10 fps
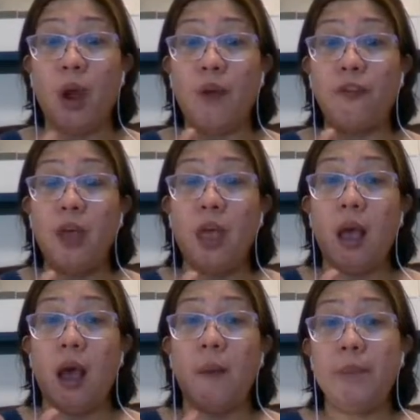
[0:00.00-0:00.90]
of
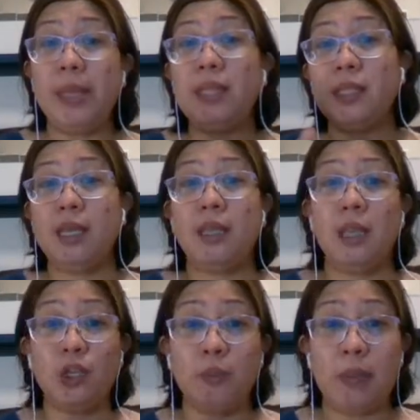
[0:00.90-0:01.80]
bits in
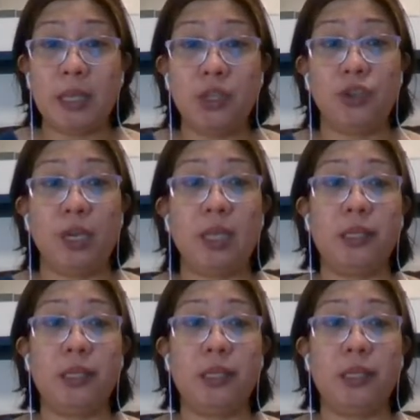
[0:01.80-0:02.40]
each messages,